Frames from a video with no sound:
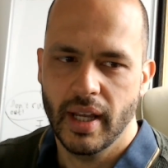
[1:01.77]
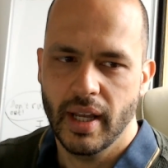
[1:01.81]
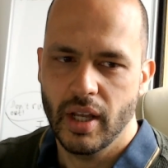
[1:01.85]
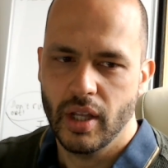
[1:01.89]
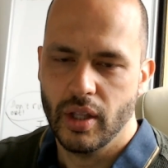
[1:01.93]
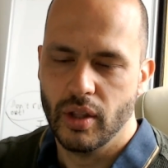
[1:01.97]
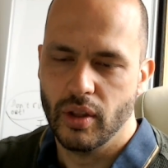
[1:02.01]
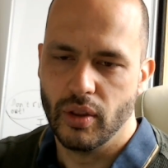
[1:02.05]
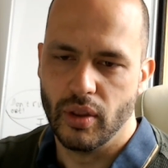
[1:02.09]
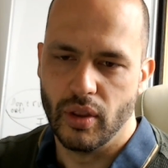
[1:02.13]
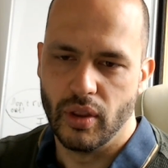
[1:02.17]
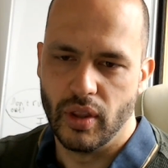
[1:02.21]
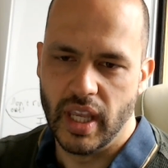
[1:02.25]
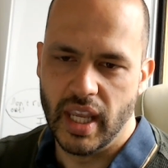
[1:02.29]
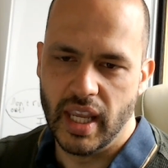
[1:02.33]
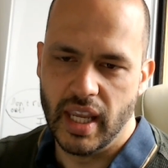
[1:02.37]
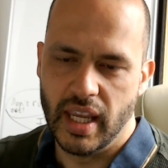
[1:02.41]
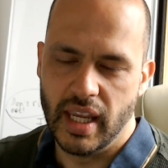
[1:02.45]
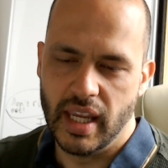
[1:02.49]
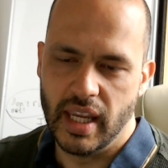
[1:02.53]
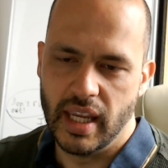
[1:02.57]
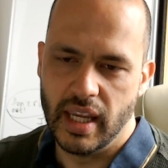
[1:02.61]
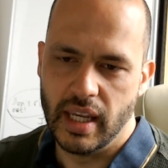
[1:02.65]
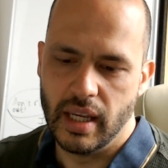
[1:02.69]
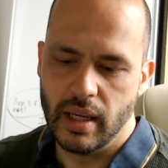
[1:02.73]

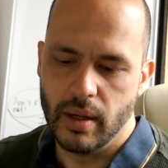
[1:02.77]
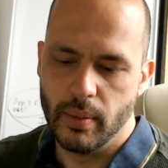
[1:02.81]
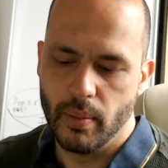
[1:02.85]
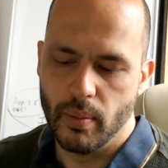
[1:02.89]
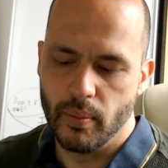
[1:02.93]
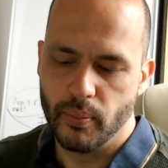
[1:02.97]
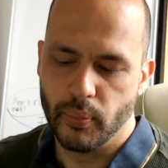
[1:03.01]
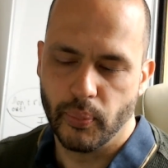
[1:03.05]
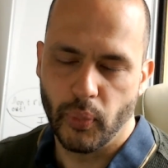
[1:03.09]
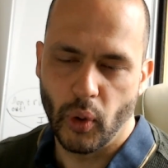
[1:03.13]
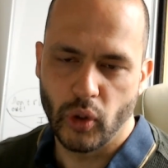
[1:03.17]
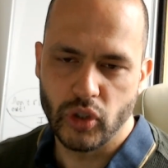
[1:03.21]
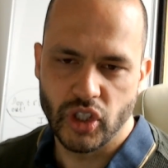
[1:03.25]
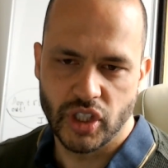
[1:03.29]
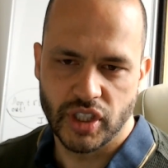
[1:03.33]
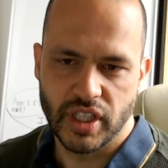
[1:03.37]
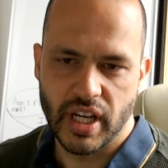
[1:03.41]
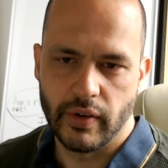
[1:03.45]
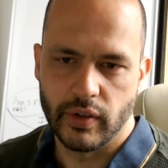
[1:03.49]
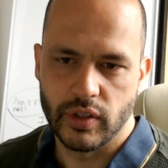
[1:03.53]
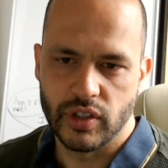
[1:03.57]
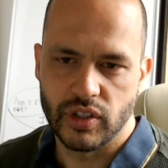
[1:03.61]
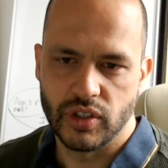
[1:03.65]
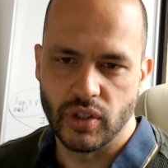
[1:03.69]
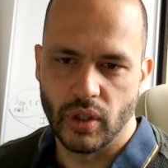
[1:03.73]
the Project
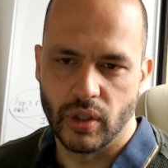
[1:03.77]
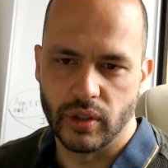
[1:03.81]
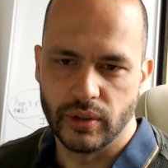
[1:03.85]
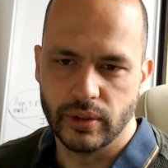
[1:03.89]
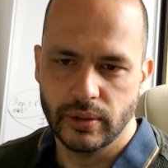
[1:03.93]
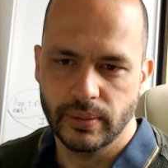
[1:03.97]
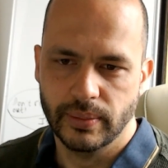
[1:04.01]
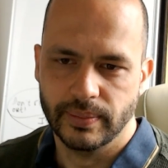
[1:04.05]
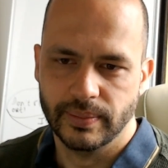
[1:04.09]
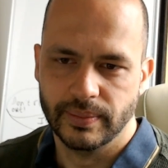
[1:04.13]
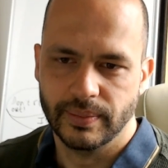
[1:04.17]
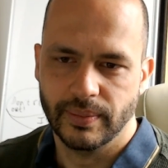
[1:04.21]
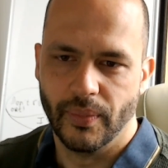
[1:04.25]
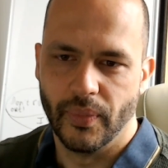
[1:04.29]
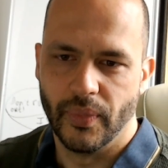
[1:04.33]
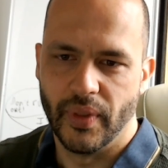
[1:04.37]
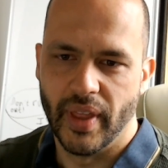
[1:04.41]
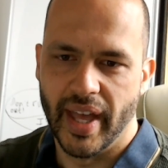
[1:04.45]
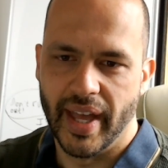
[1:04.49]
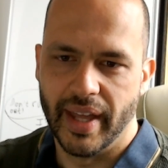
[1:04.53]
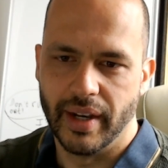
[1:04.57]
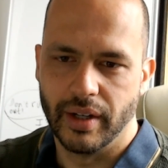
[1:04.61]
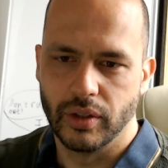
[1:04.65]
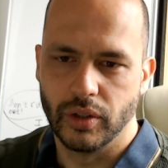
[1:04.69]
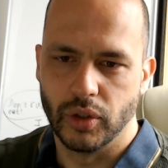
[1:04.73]
Aristotle
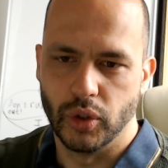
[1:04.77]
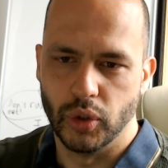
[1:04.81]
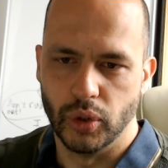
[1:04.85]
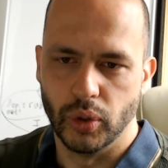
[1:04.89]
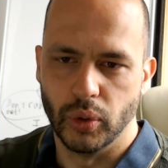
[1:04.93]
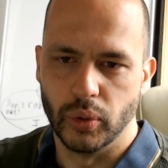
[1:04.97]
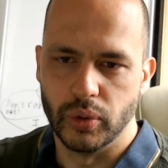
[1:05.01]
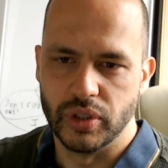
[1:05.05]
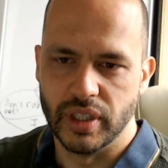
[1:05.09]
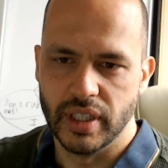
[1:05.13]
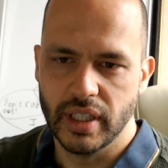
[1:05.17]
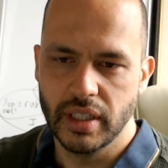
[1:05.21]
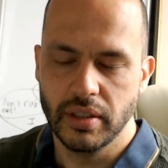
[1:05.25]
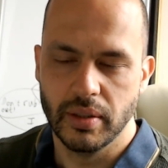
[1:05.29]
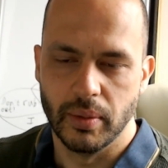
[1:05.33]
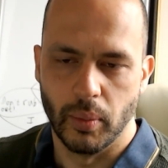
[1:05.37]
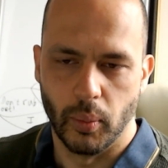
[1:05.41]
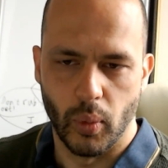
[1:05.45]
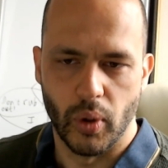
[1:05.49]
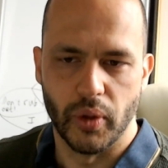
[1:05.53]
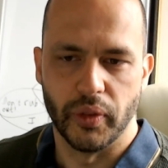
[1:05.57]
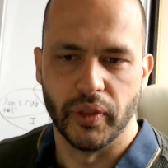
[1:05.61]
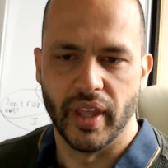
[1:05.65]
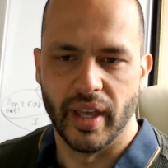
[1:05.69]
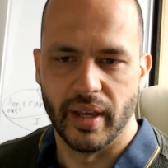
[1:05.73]
that Google did and
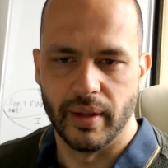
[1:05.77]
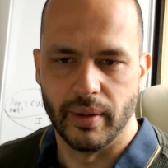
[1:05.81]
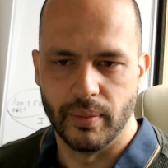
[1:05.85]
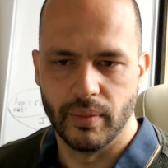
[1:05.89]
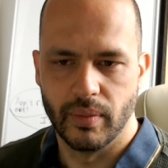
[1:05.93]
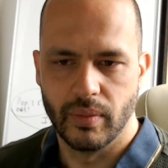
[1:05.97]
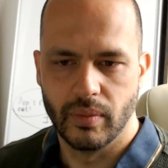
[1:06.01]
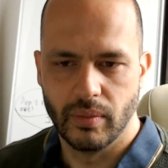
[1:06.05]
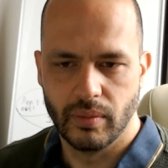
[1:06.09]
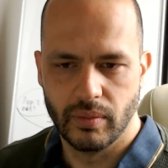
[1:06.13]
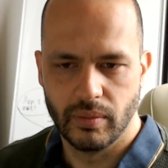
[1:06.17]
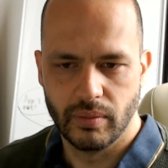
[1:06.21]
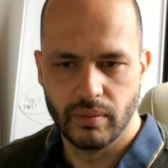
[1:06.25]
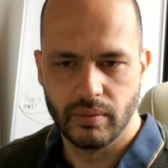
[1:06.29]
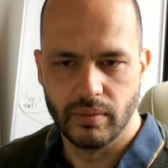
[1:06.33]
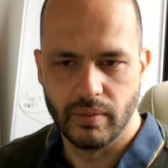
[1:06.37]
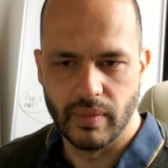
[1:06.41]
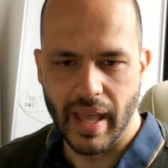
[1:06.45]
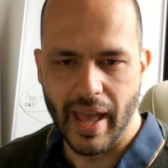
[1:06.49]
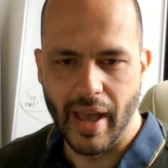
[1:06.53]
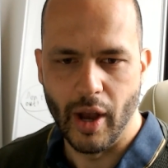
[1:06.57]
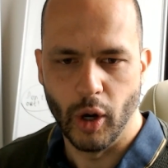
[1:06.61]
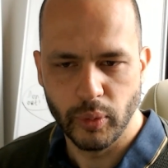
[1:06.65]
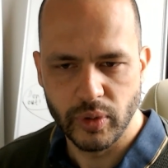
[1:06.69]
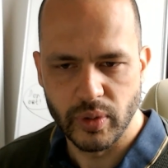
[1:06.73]
what that
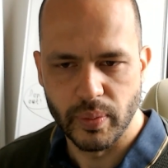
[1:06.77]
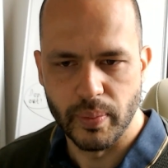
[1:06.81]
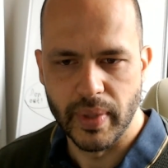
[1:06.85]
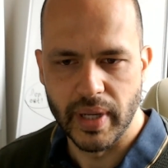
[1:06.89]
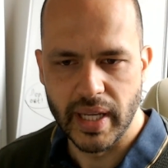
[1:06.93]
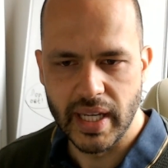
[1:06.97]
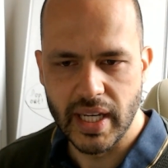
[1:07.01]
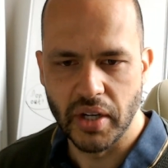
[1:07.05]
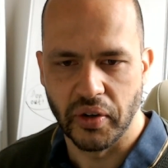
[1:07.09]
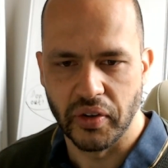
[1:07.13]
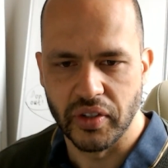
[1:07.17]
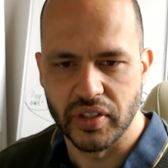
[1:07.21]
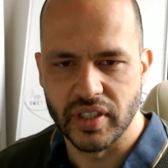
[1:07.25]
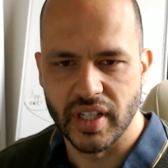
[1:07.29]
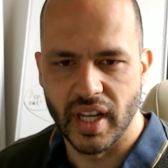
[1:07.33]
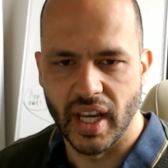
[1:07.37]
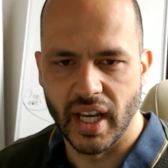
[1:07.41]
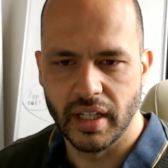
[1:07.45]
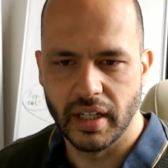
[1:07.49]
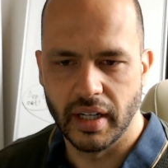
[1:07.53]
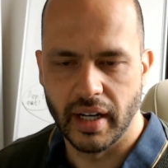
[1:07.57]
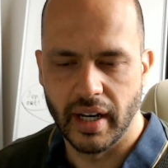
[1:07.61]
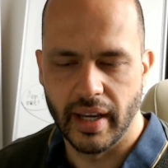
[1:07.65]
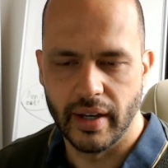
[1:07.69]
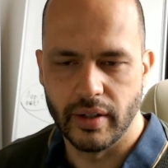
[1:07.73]
helped me understand
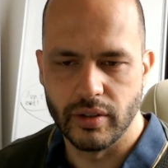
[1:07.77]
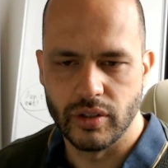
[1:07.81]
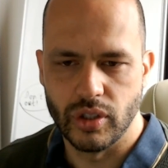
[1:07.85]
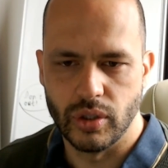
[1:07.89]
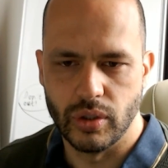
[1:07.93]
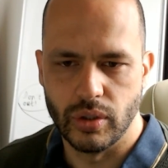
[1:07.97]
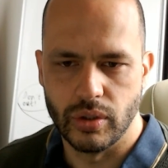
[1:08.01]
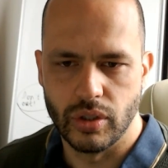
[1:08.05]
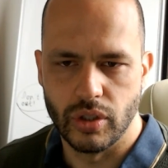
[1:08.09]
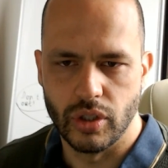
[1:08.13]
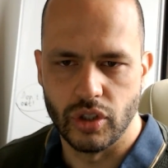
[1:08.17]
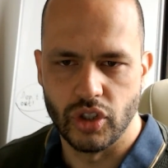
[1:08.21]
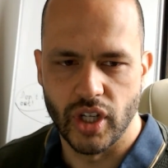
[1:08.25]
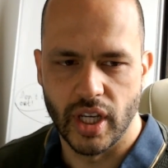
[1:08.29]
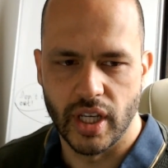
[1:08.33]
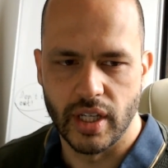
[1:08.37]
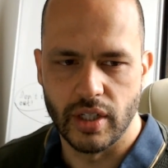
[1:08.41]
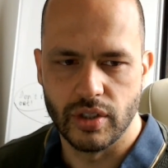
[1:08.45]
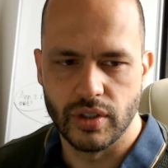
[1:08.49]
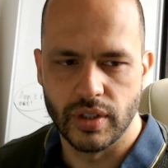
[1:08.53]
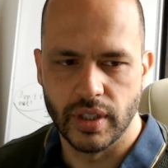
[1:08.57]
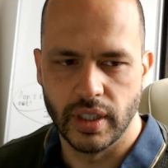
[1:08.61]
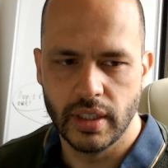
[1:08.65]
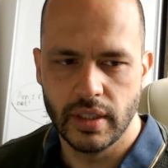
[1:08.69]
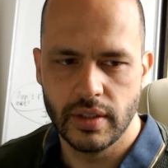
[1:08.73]
and how to change
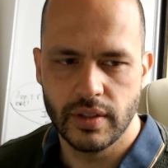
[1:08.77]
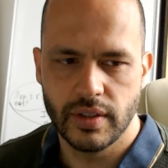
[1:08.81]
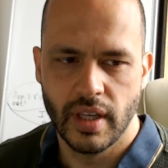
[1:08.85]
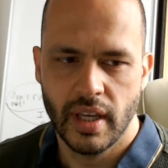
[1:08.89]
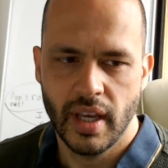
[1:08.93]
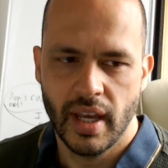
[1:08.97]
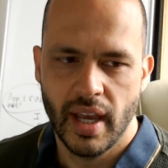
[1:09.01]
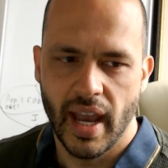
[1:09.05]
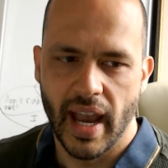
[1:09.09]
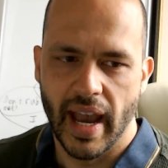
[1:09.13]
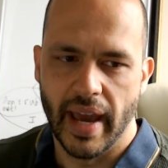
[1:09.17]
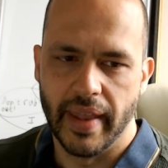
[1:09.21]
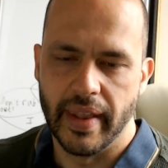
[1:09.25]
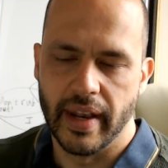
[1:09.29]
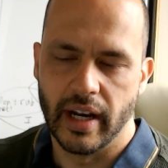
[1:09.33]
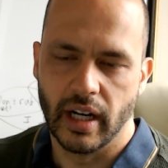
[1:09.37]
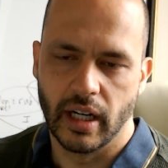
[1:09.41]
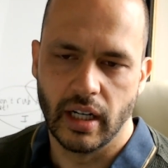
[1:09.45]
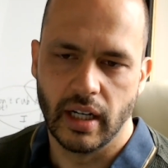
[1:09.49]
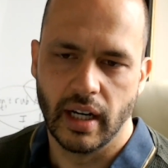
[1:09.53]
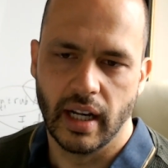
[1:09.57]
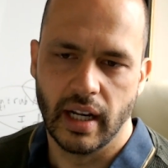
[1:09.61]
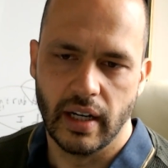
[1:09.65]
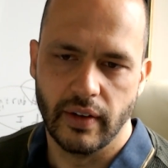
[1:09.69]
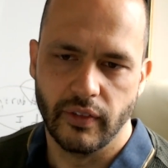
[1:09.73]
things. And then I'm
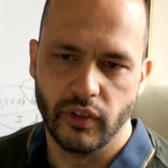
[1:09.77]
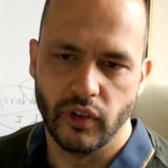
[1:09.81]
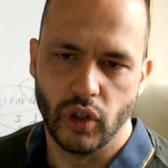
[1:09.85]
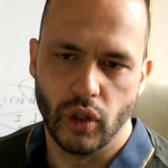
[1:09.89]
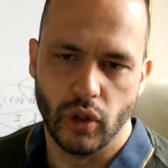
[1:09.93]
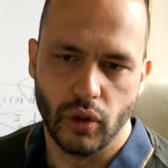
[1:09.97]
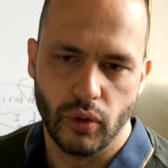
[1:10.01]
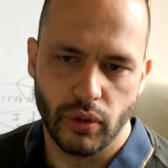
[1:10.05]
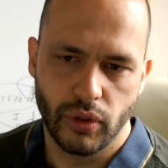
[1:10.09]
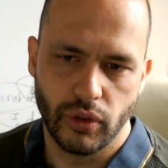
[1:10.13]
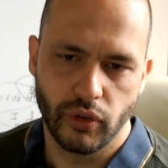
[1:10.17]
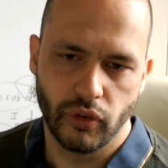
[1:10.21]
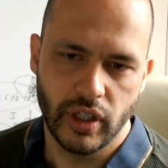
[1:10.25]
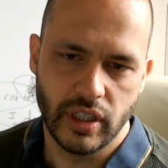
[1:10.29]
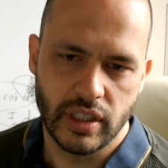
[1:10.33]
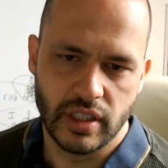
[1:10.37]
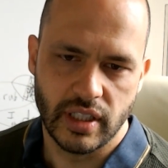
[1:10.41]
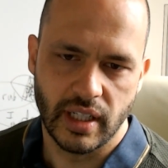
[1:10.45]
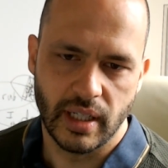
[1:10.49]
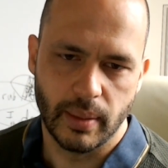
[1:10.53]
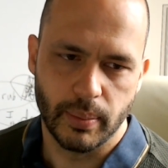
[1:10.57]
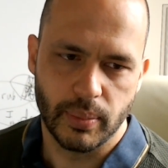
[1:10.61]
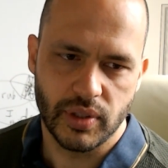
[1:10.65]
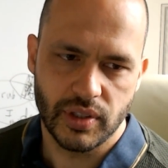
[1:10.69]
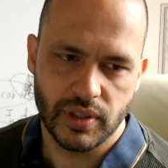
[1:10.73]
going to give you 3
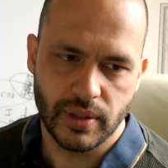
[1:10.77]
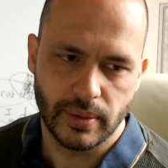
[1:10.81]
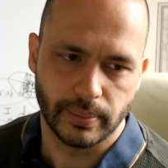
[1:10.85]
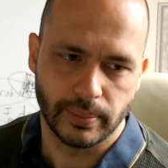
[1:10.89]
tips